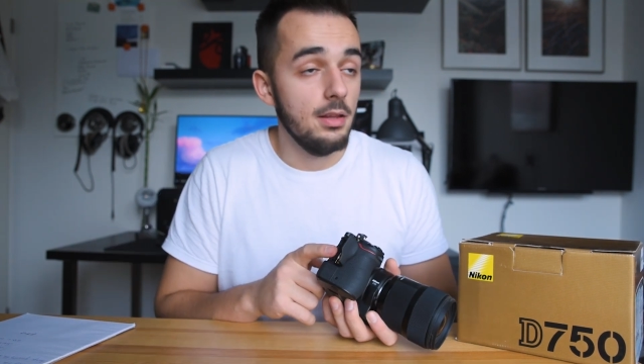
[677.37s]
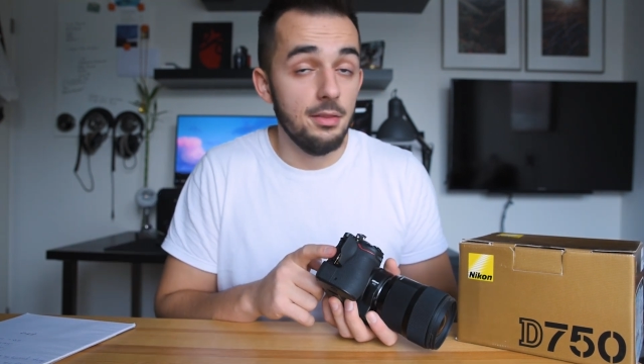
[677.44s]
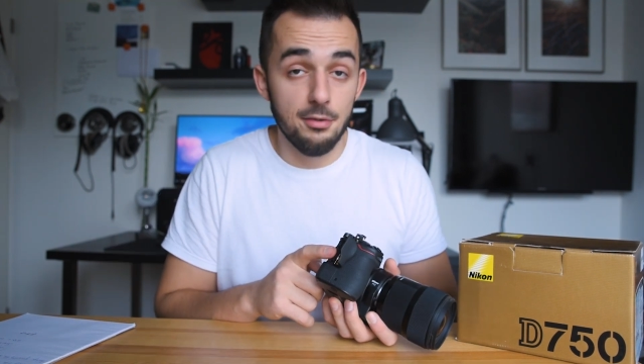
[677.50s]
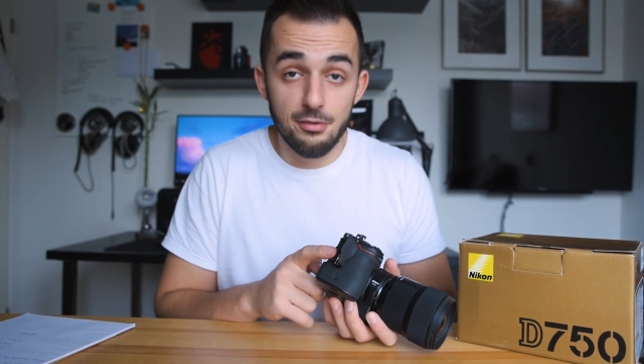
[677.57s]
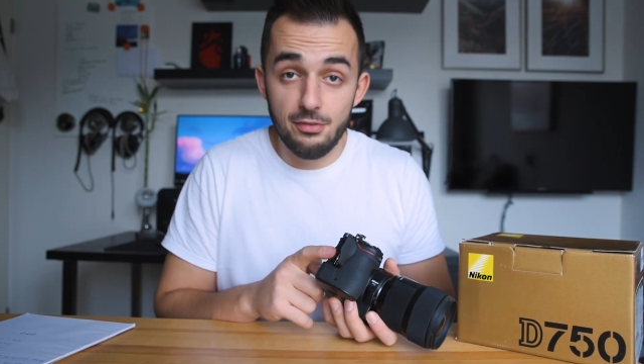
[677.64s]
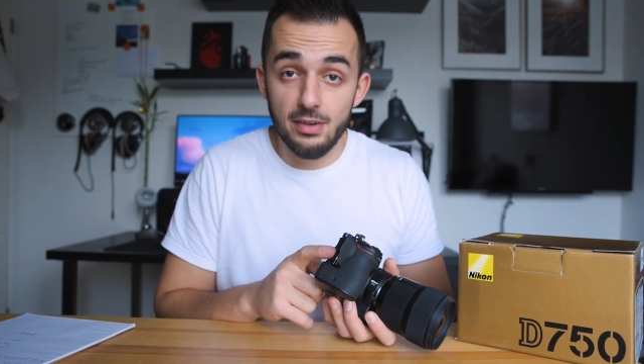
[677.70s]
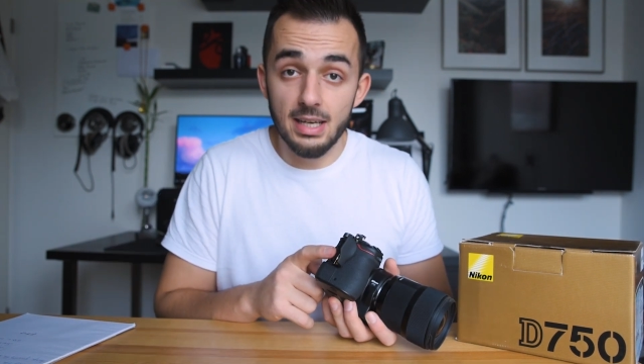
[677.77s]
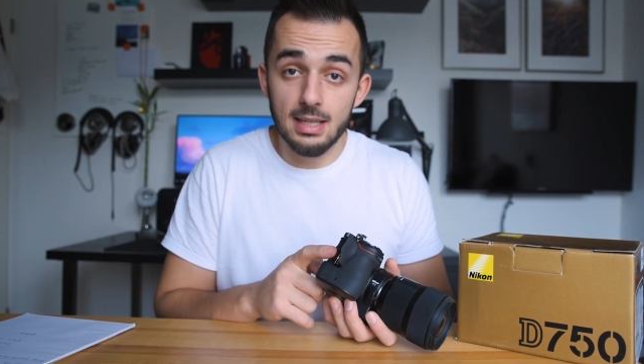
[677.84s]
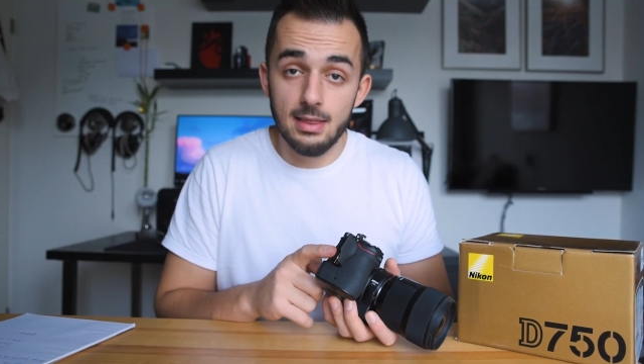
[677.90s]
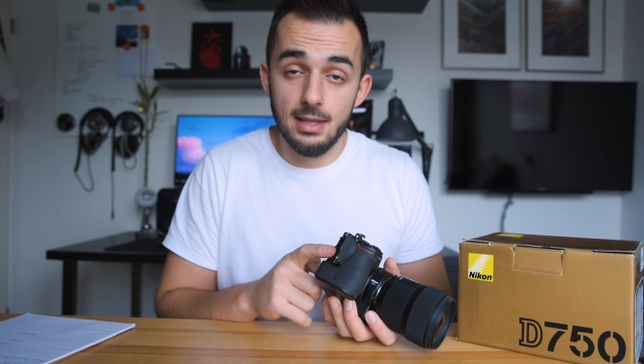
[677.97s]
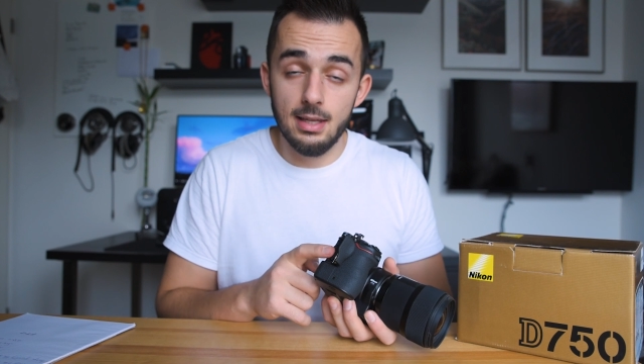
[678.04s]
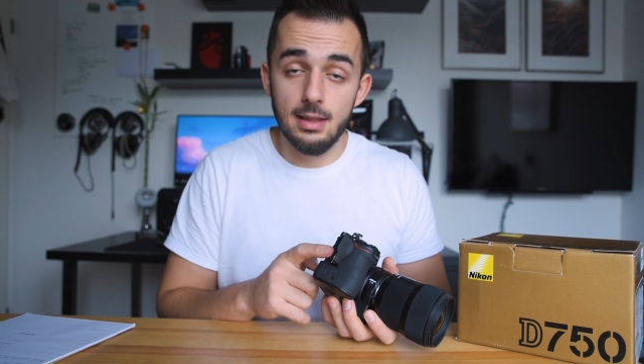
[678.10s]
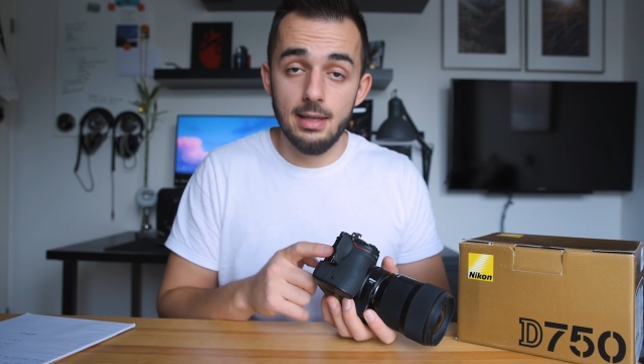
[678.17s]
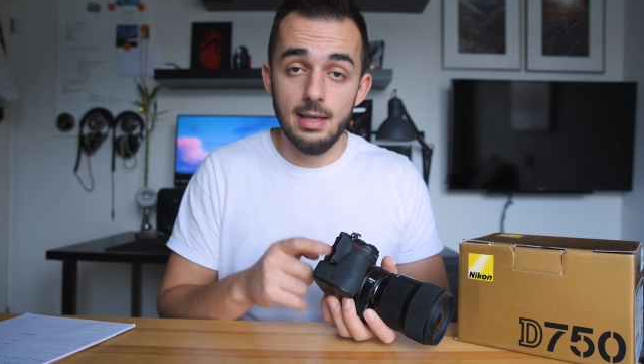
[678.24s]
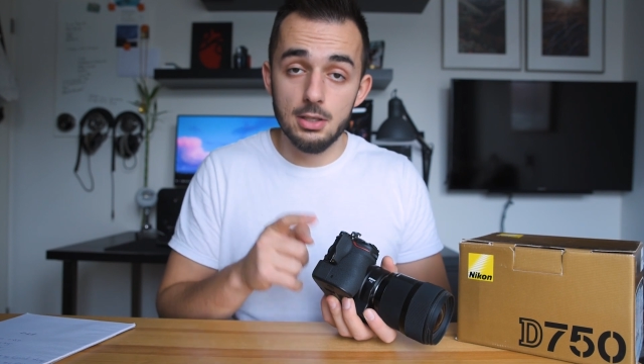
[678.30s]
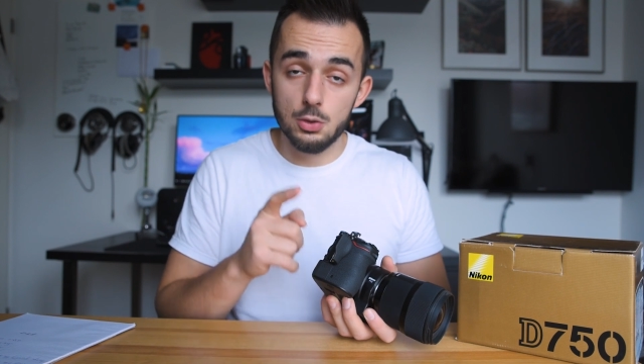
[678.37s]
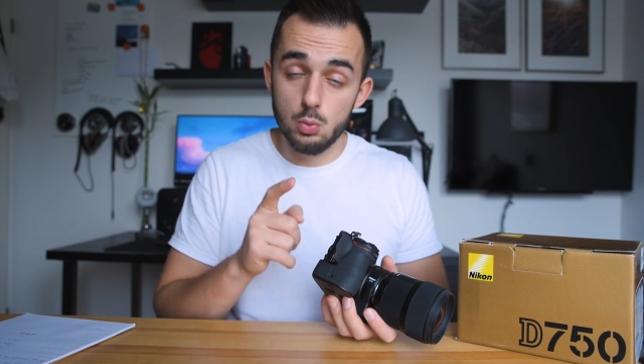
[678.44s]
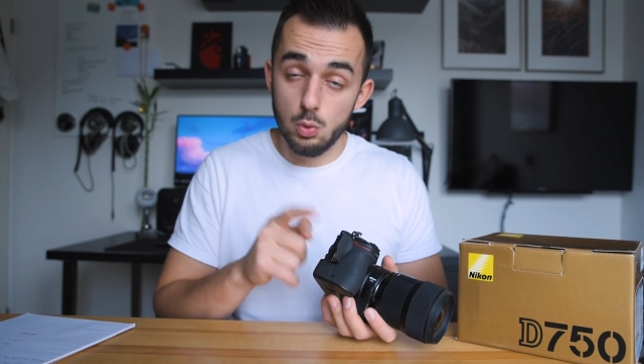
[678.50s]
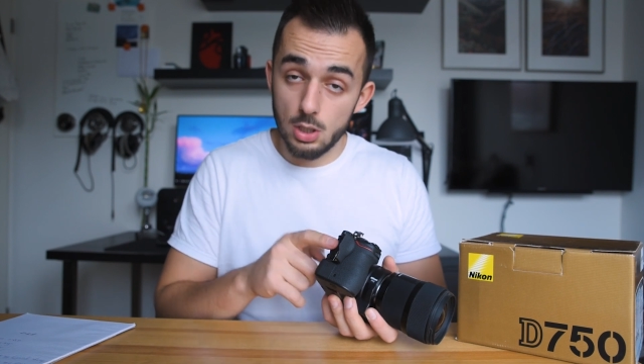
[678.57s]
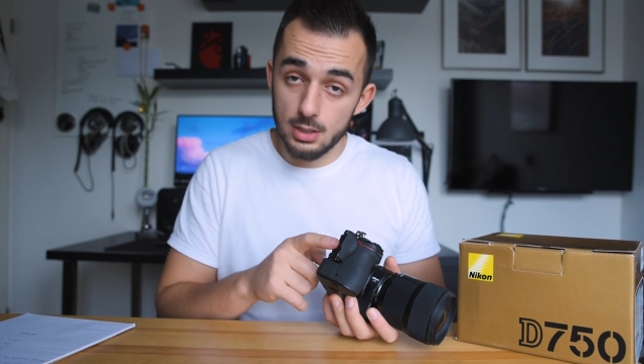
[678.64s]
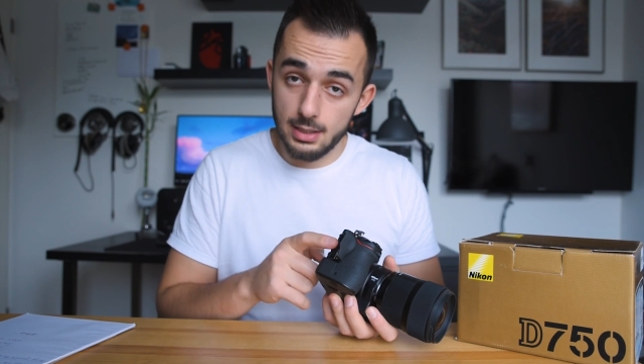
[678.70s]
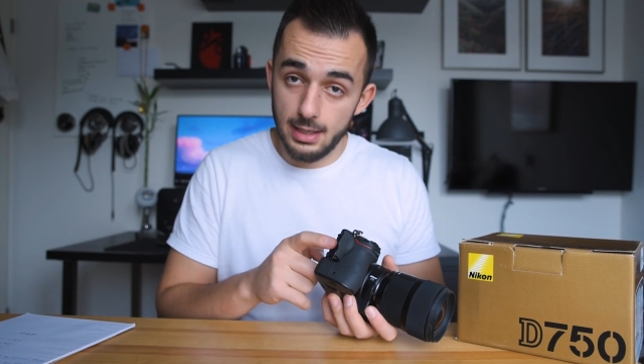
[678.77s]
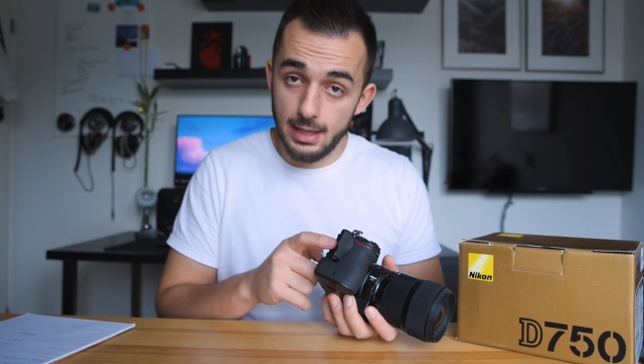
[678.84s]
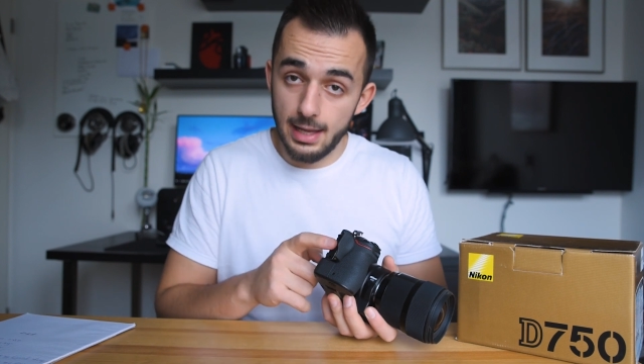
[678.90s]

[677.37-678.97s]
The fact that it has one